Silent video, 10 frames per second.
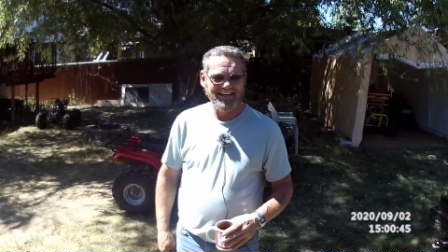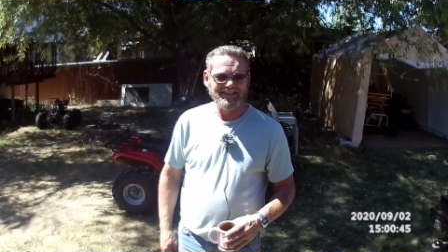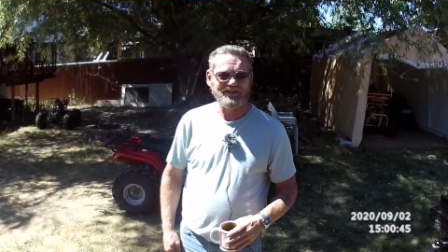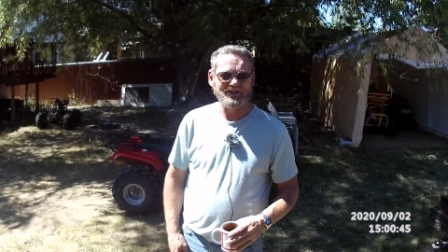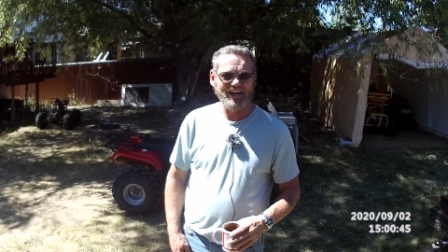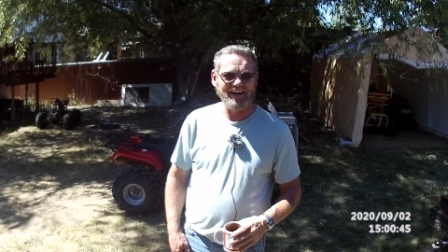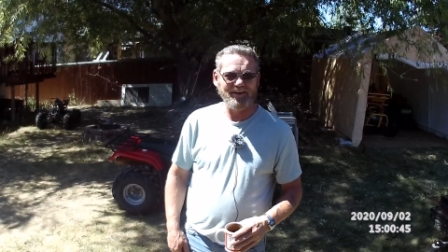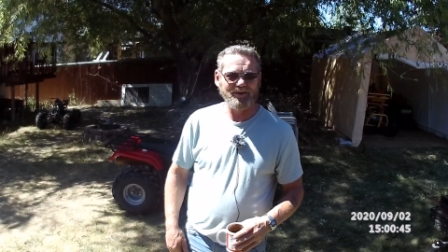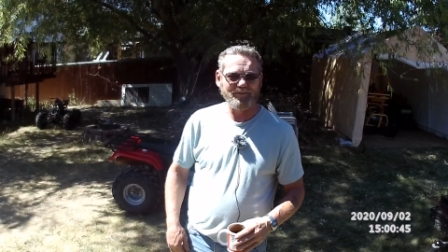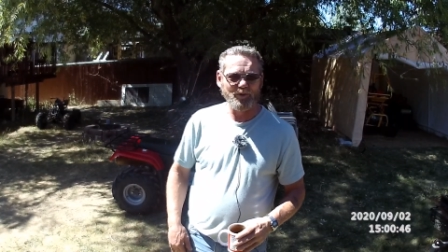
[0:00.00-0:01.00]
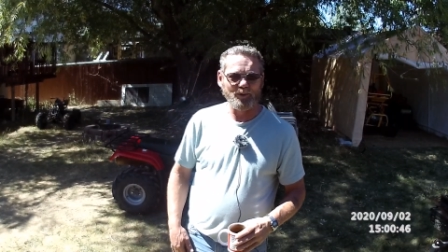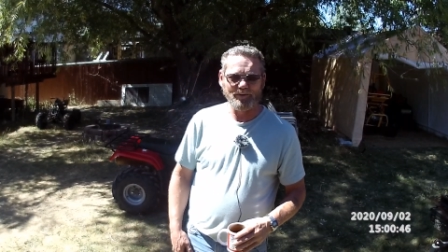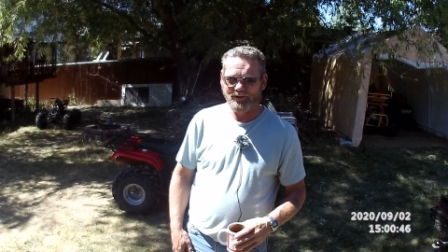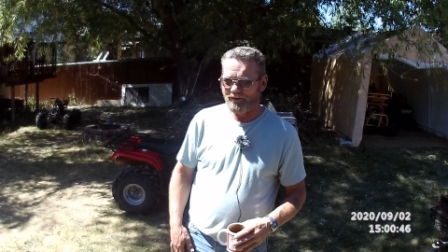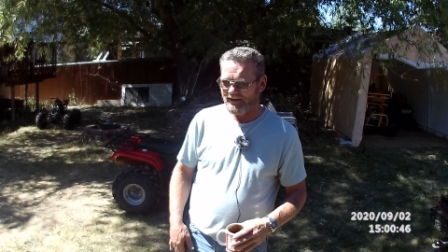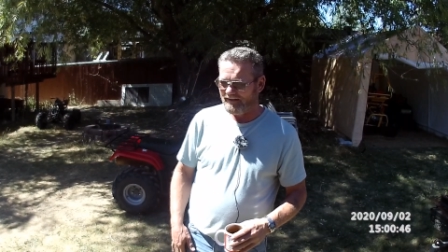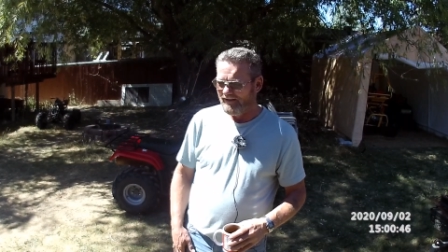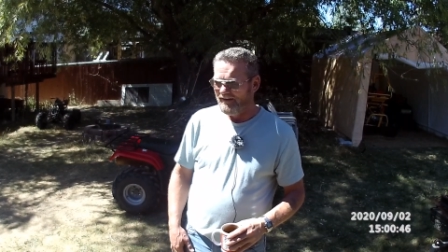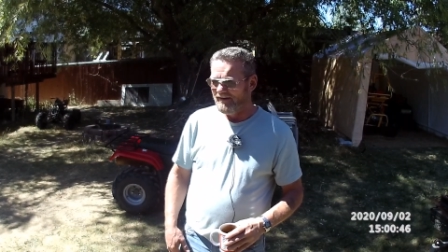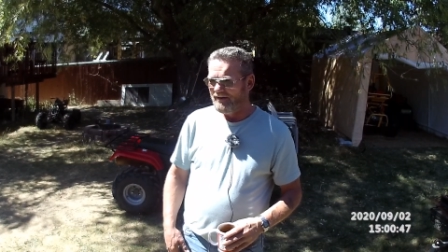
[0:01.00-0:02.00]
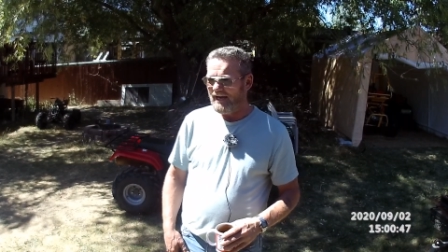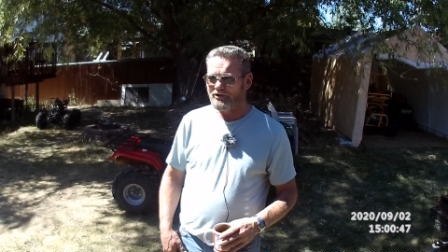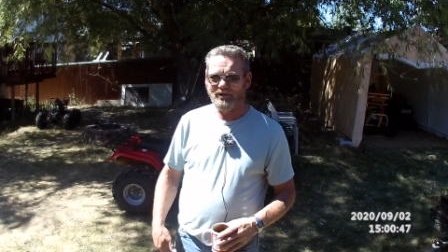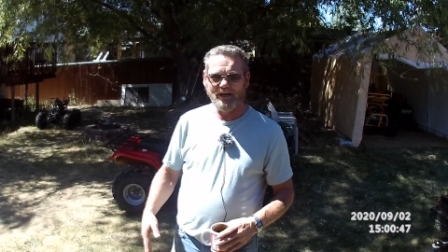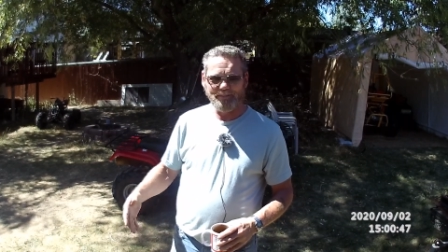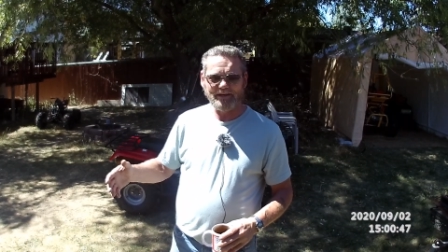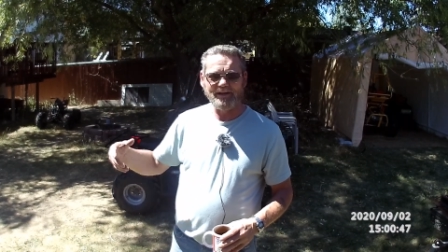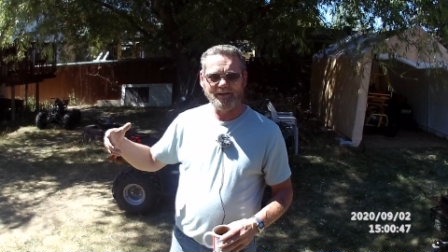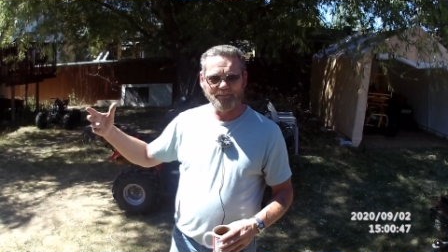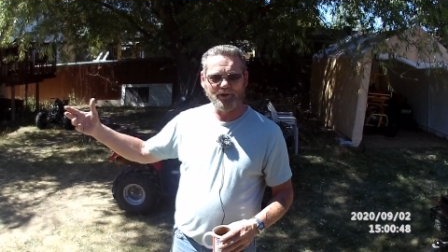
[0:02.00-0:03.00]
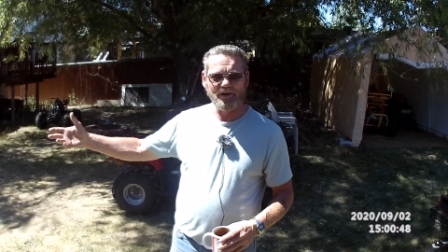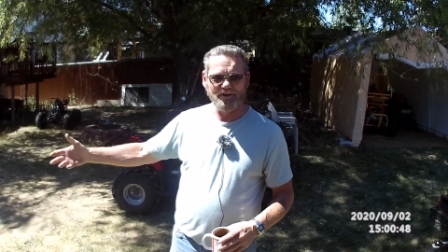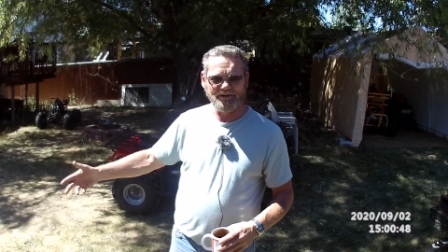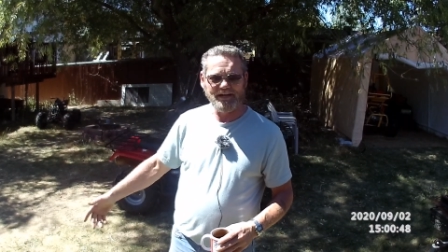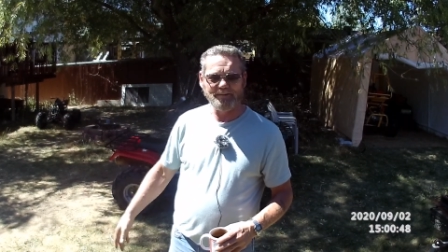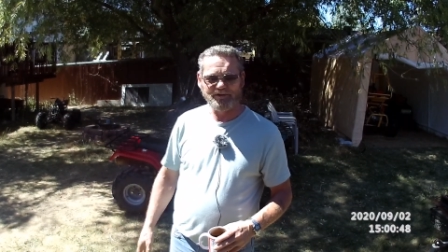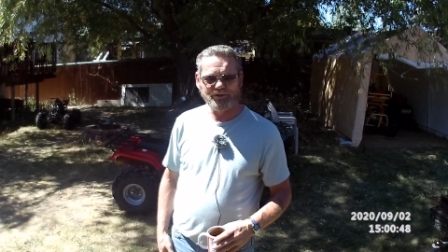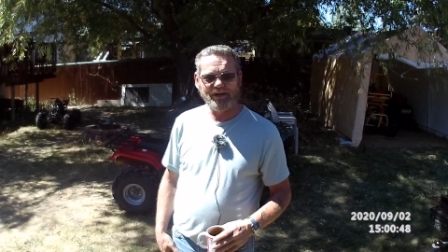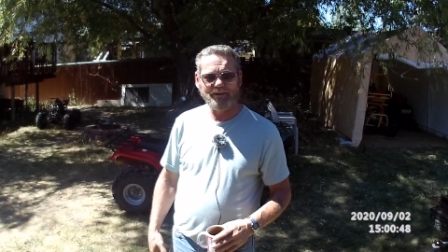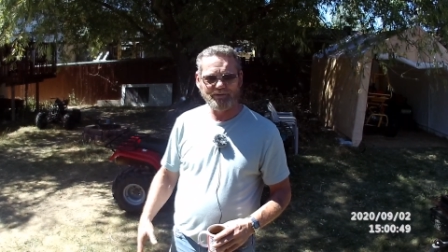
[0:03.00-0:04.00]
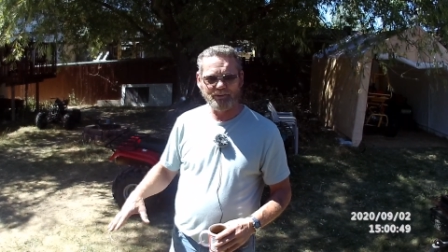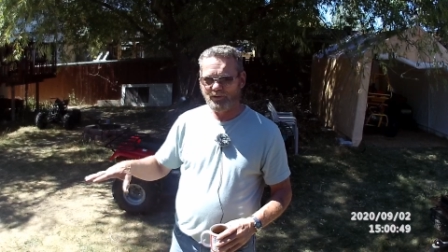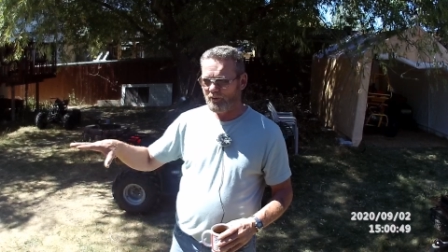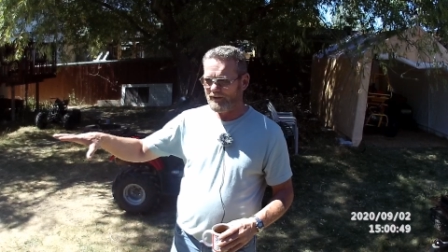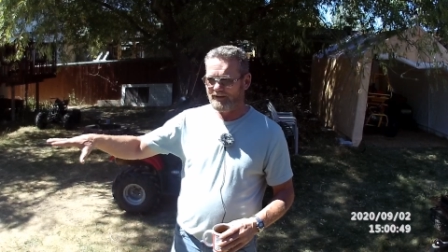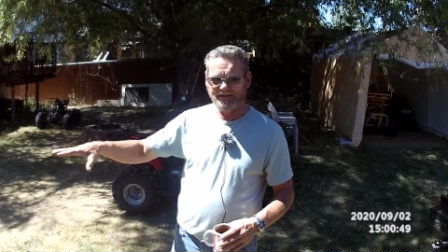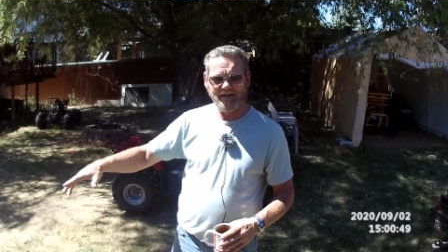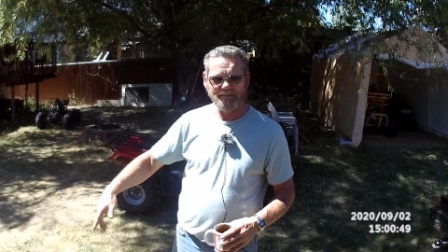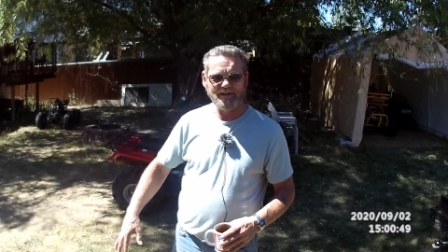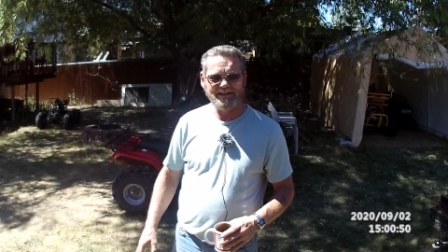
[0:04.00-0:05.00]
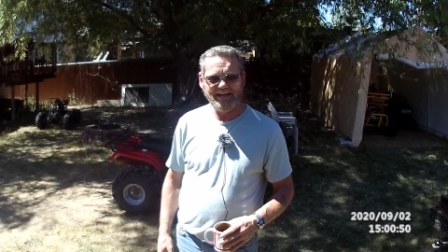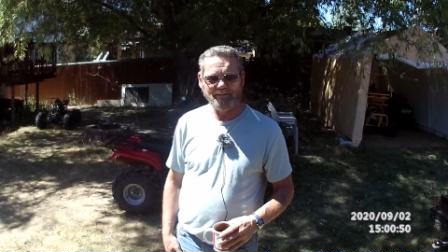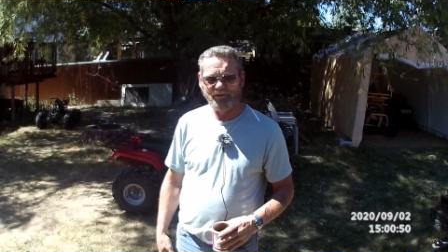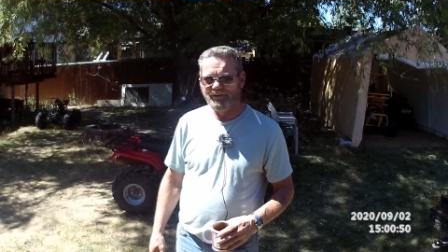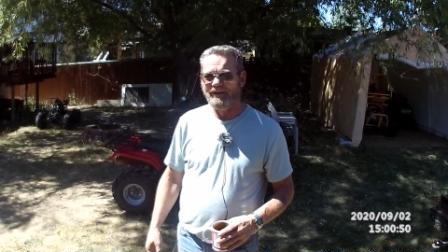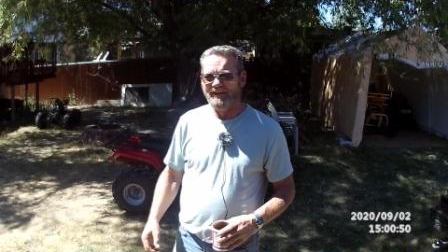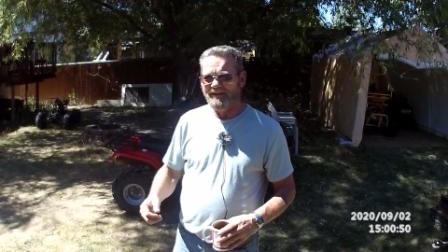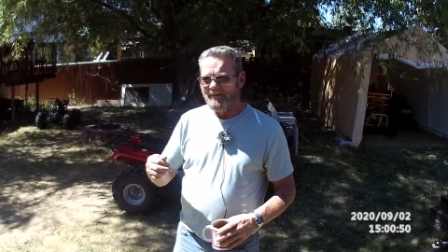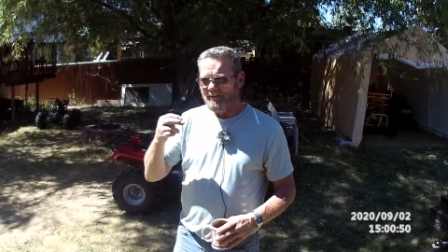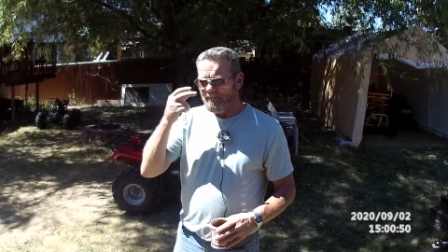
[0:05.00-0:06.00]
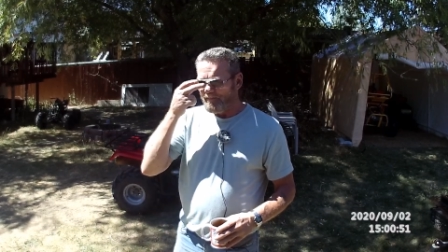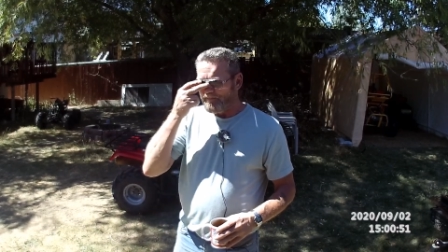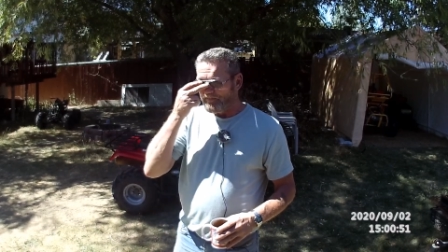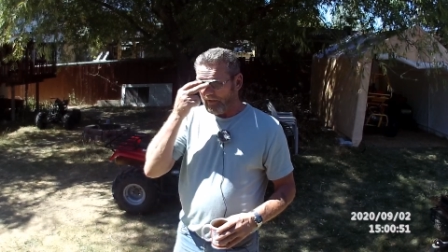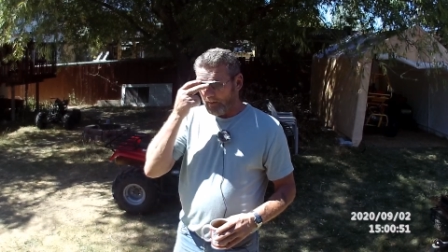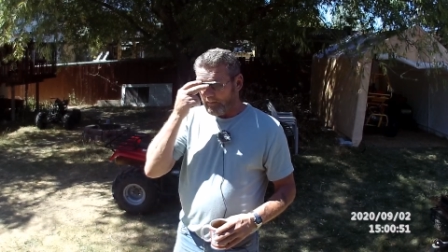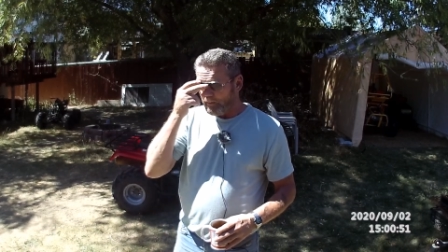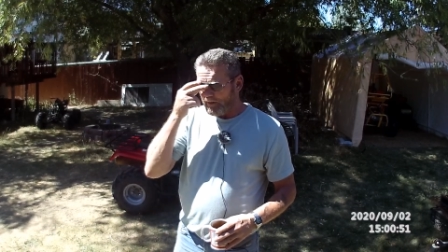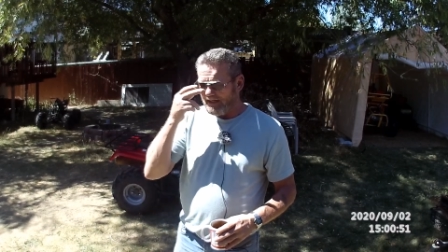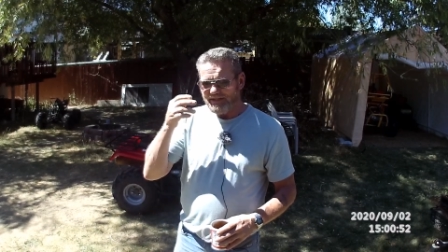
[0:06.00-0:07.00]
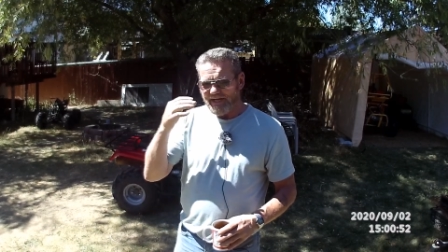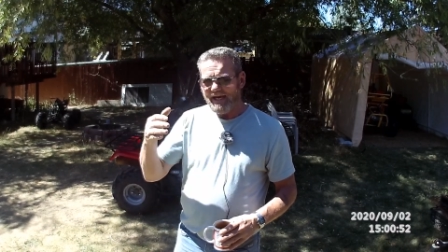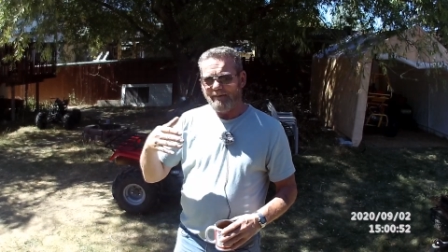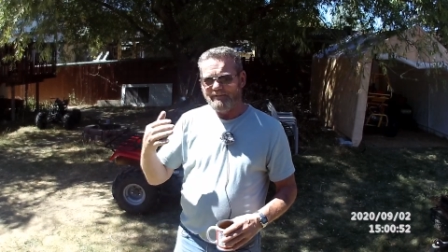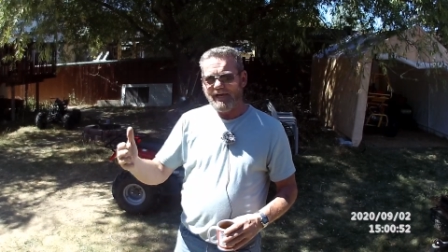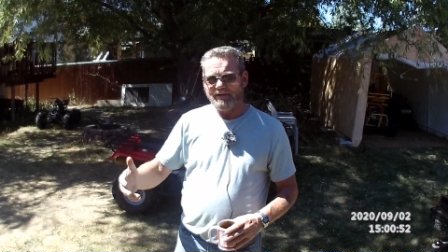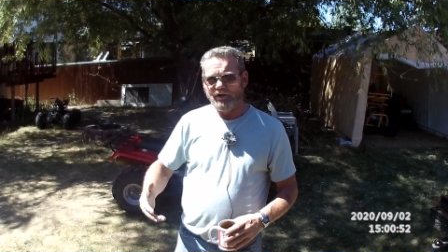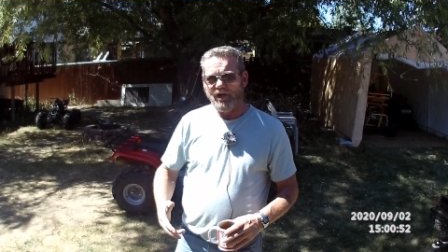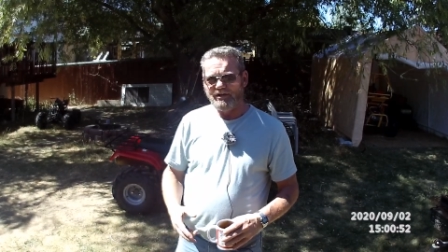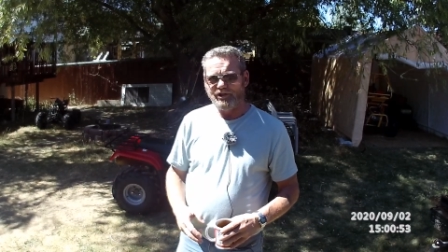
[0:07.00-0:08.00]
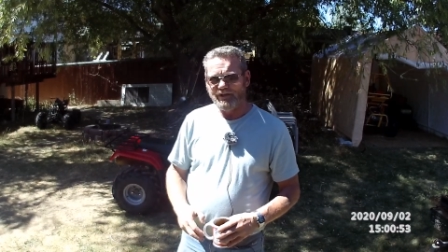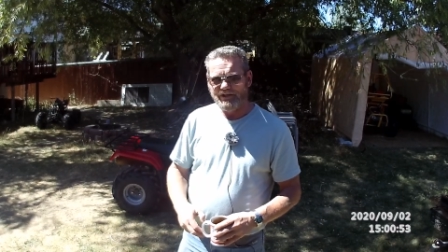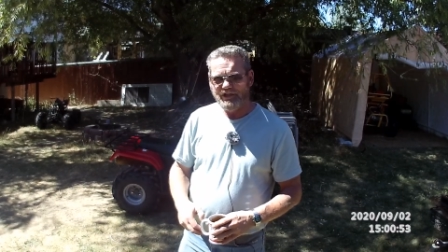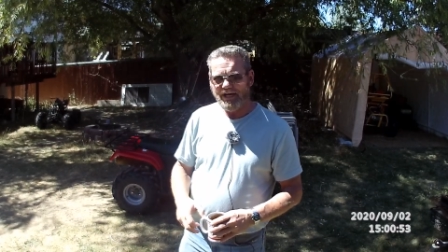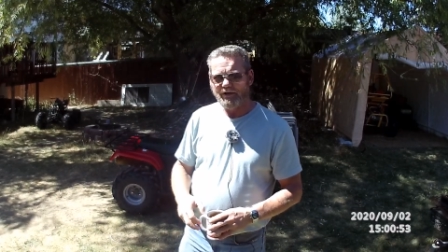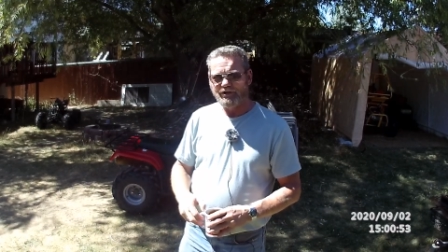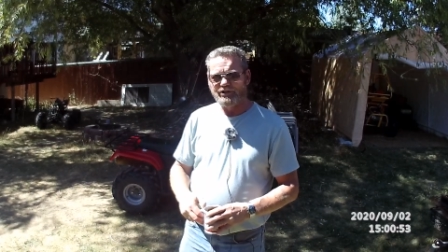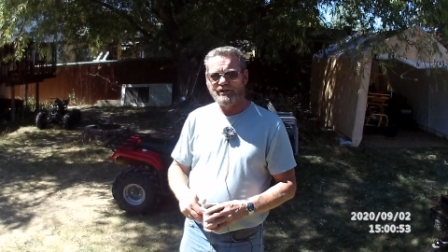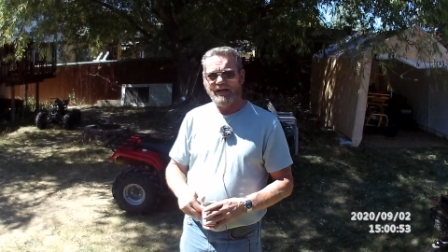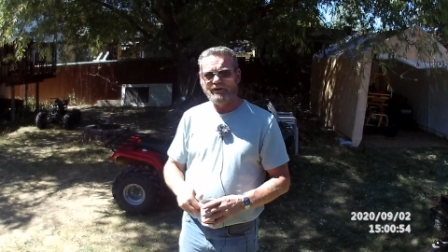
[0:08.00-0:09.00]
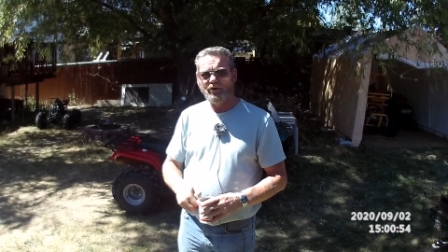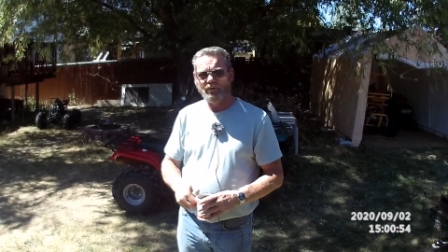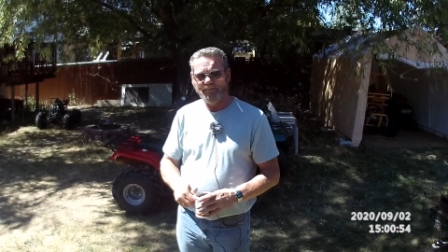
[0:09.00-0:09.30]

It's just laying on the floor recording. Actually, I picked it up and put it on the table, so now it's recording the top of the table. But when I say I'm technologically challenged, I don't